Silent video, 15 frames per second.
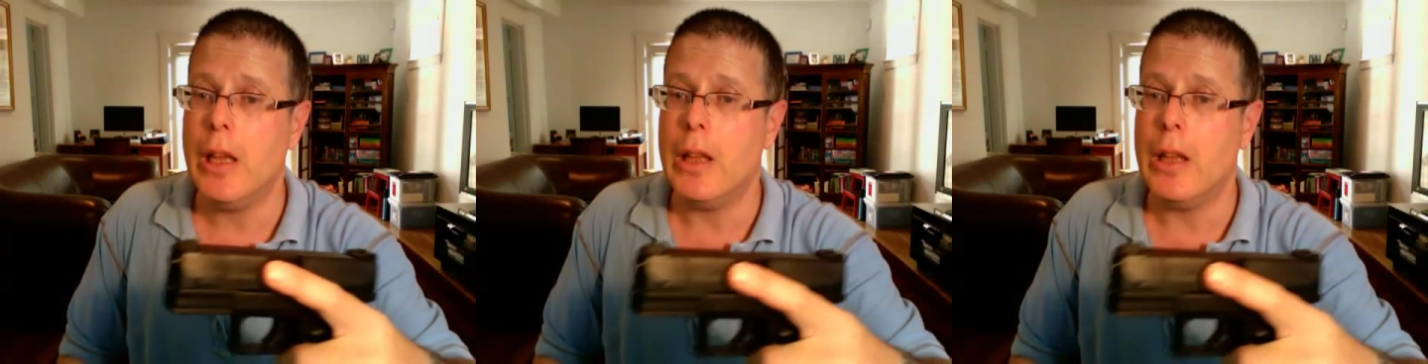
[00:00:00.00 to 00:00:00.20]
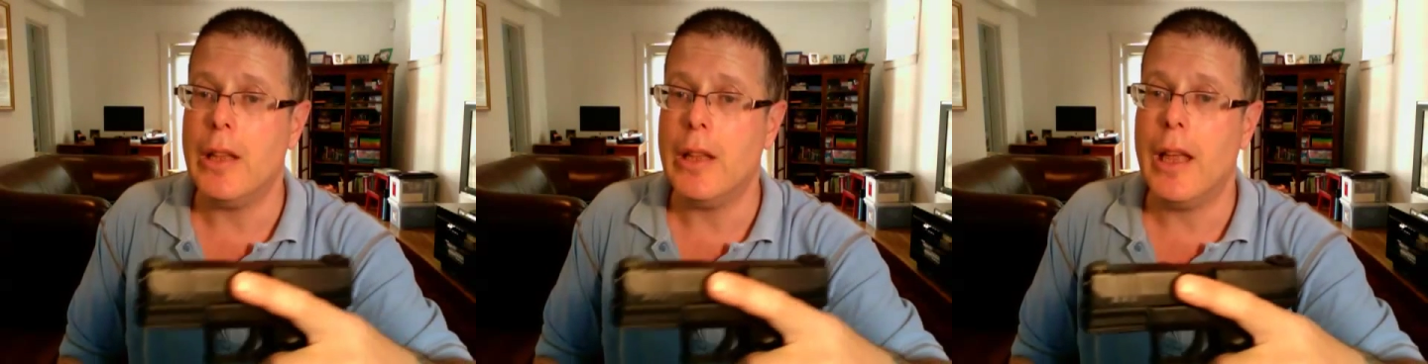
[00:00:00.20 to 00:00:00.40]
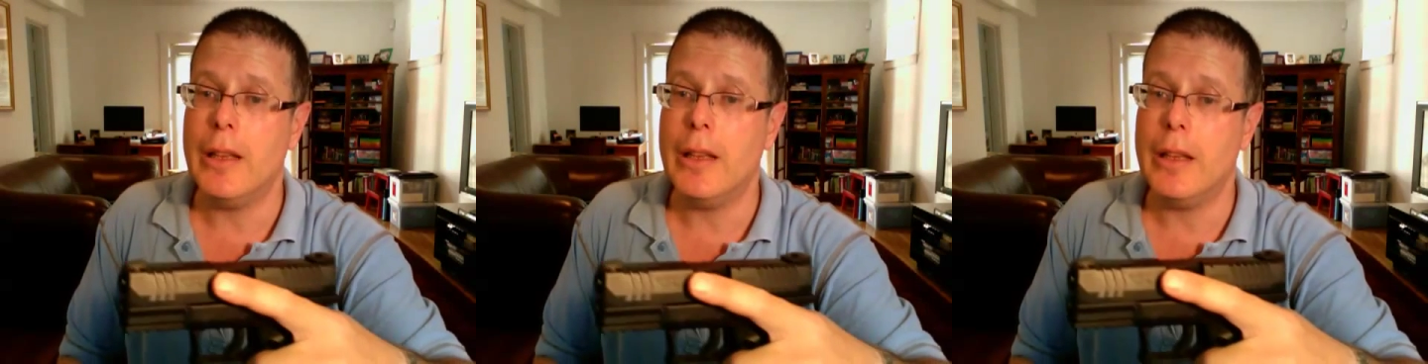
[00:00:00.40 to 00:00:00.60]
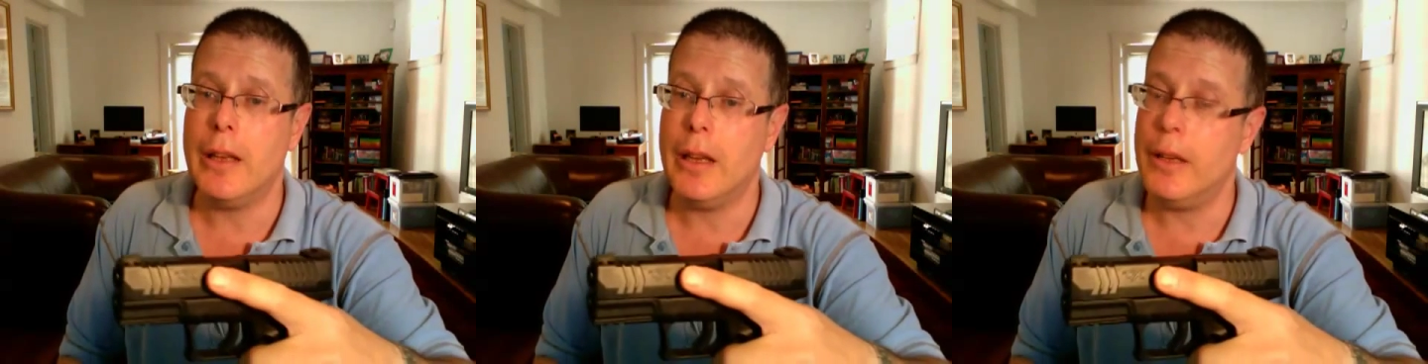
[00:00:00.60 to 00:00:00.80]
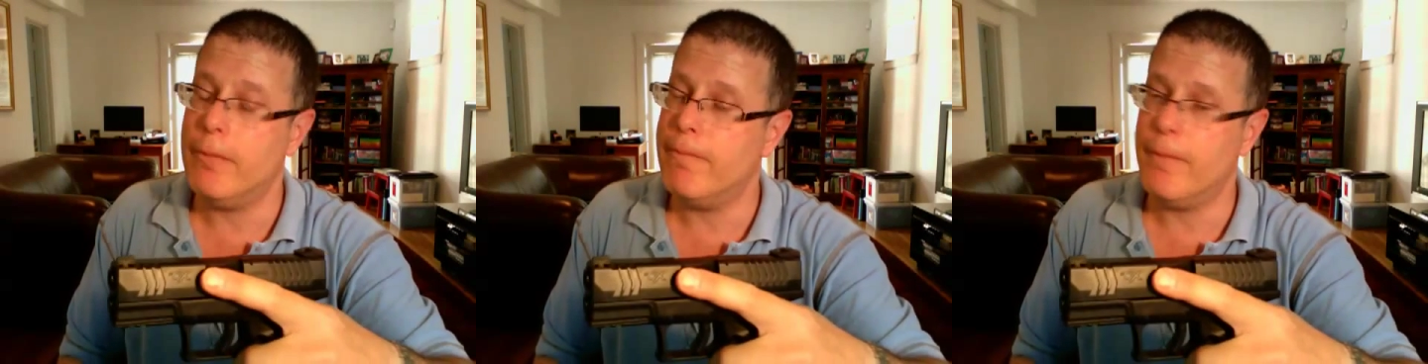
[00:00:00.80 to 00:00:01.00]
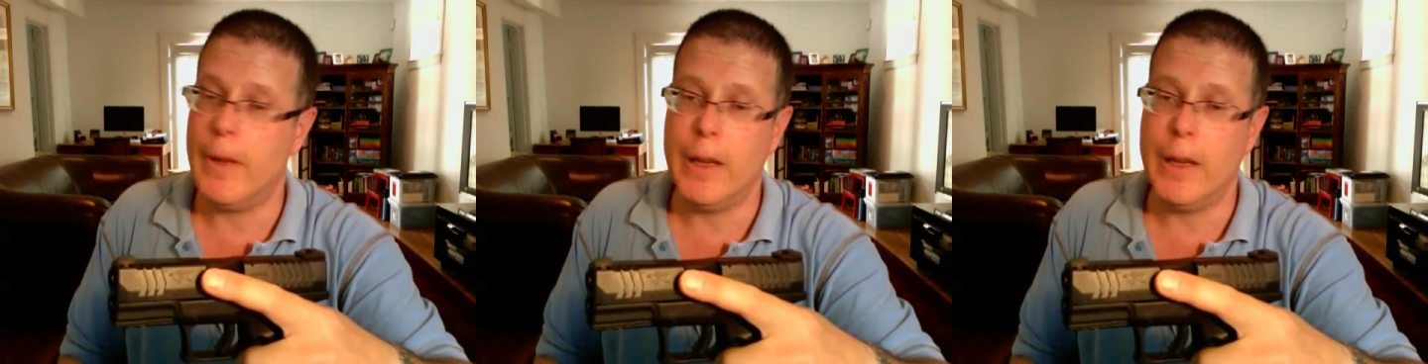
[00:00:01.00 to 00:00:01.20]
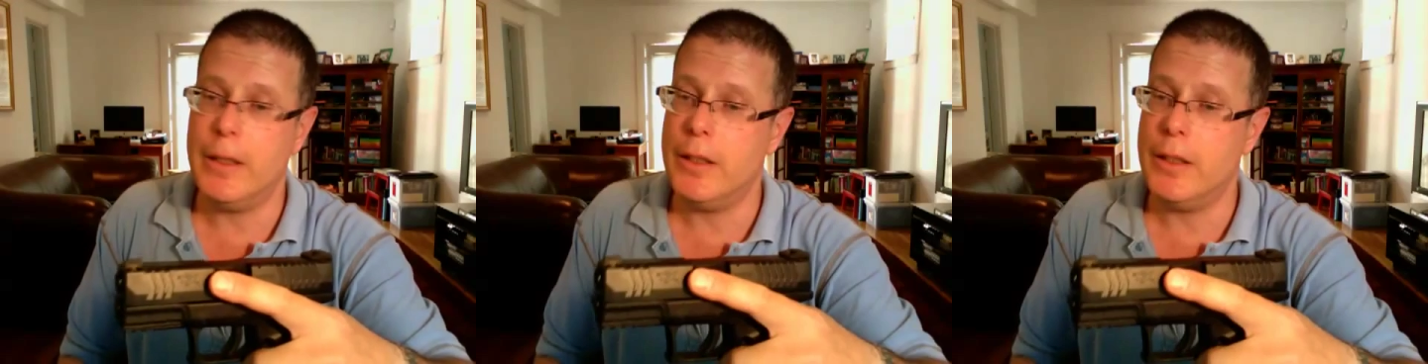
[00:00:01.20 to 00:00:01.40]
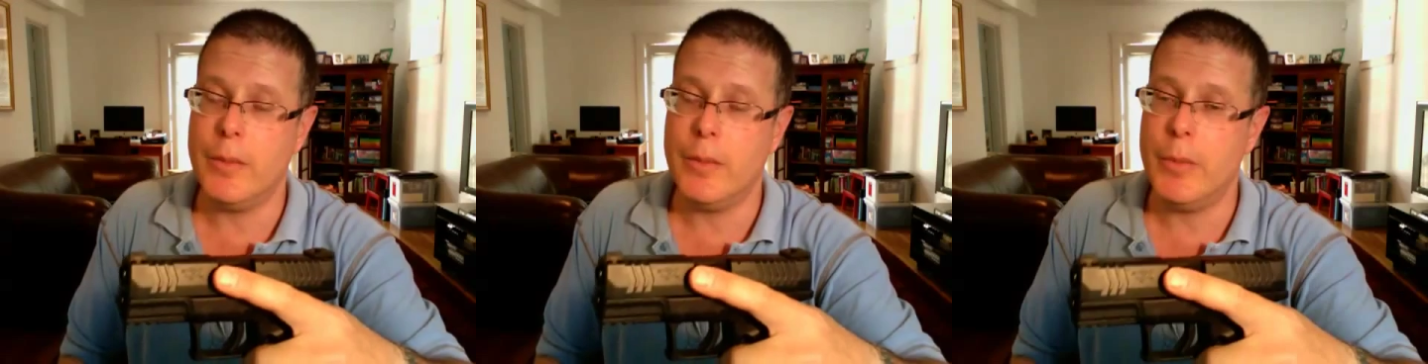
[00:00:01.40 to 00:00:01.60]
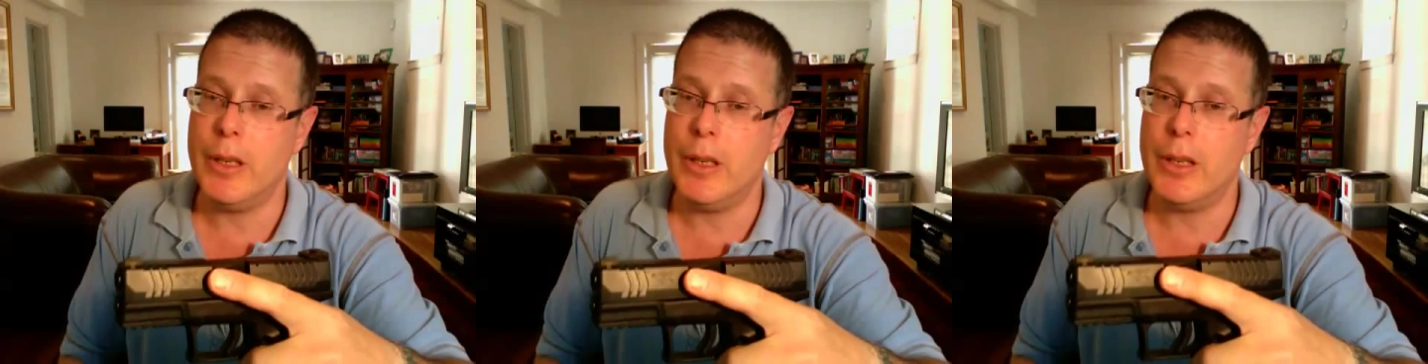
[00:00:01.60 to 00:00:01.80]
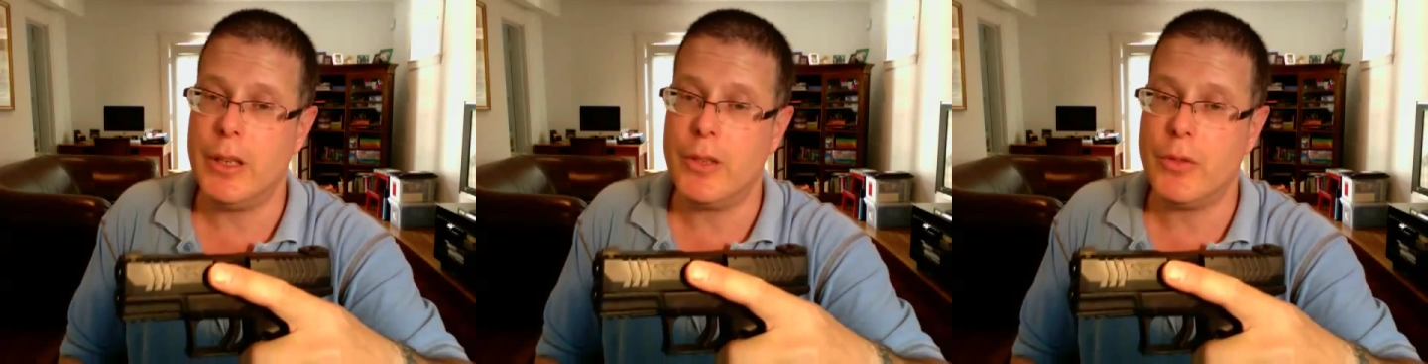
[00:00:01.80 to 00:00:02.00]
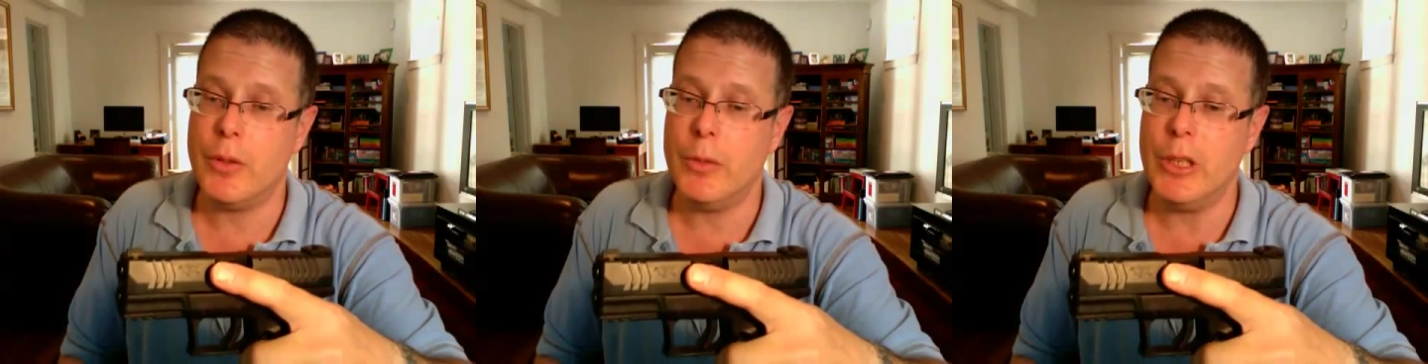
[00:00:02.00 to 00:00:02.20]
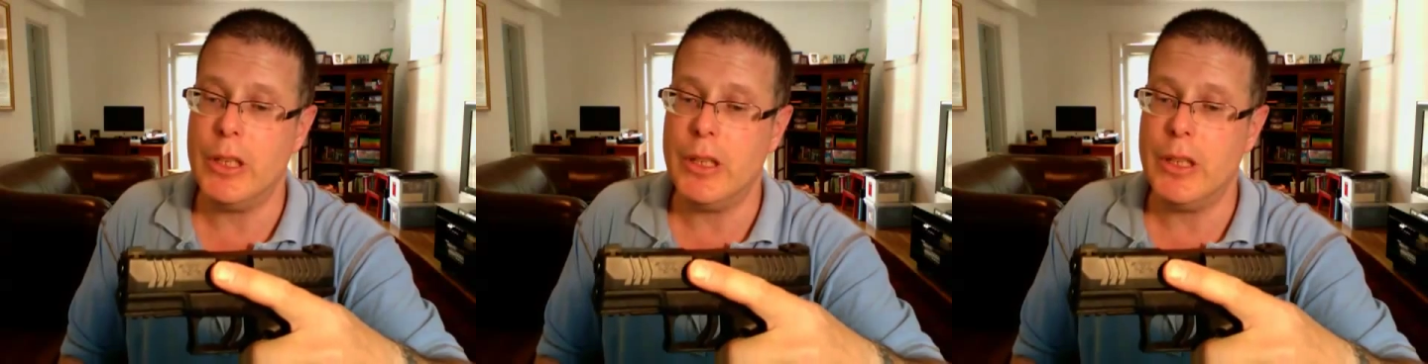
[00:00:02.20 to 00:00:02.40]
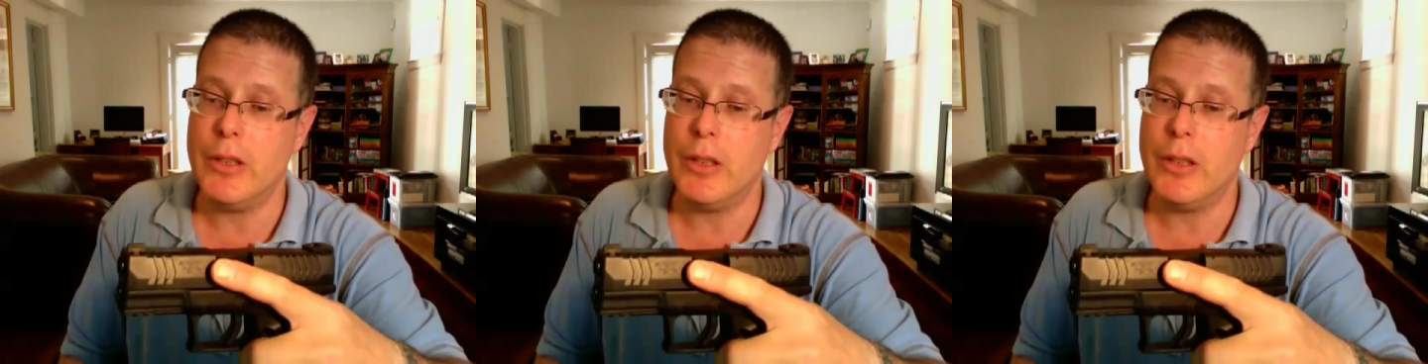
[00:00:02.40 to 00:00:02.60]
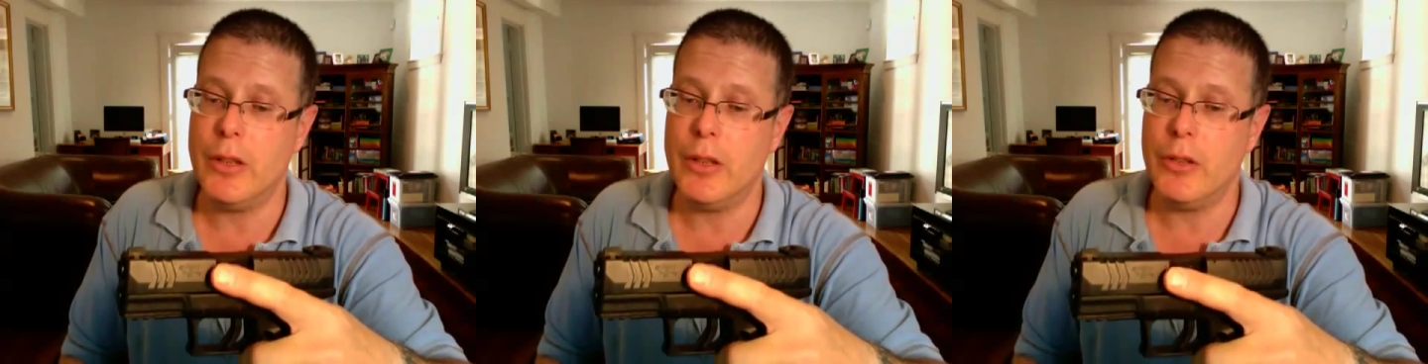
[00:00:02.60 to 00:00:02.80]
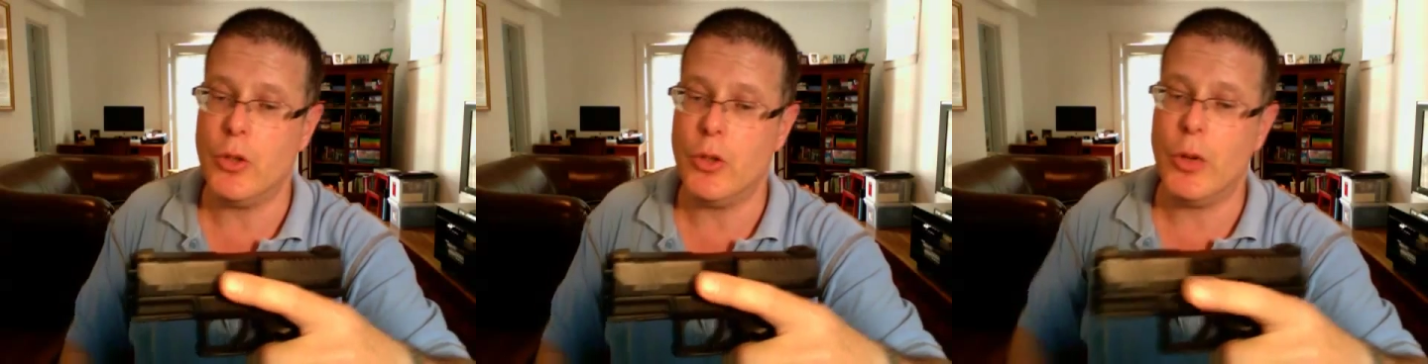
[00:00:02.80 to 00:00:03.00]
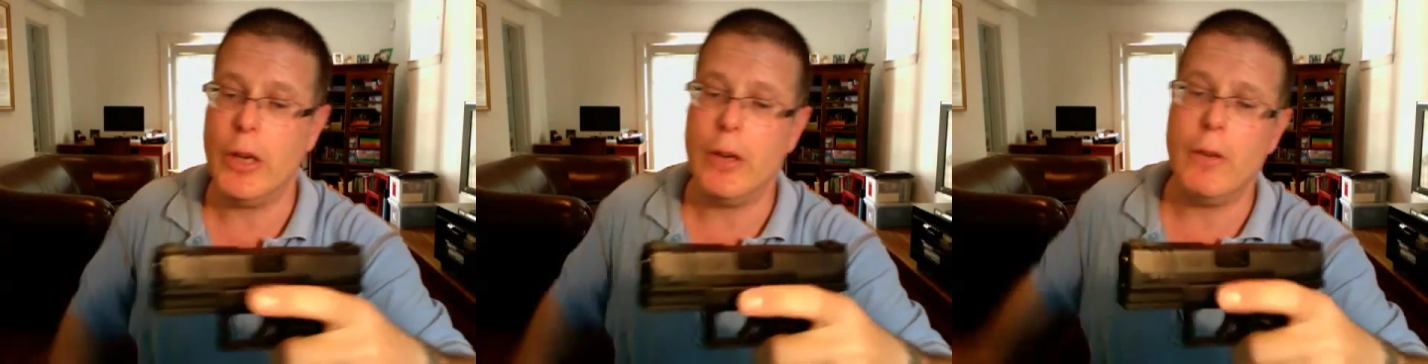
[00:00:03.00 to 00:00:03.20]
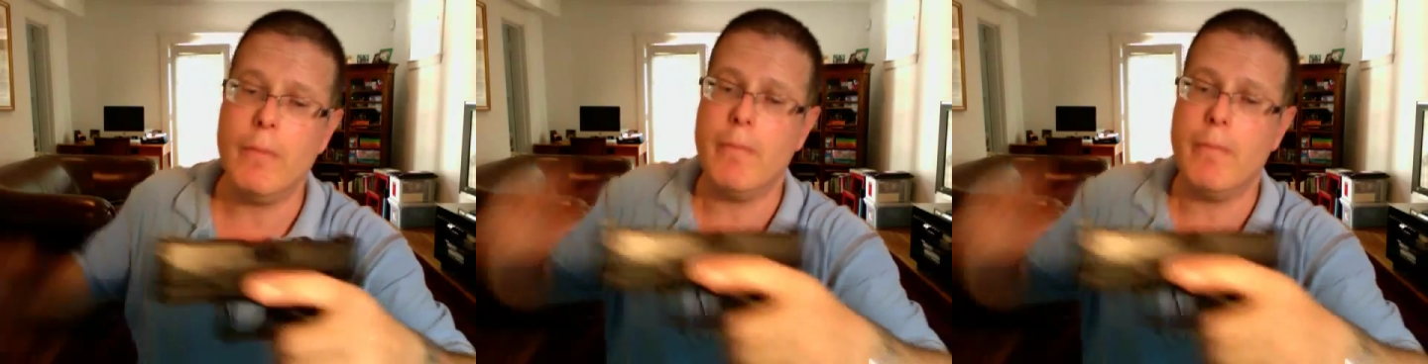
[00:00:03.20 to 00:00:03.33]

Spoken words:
a lot, and I find it to be an extremely easy gun. The trigger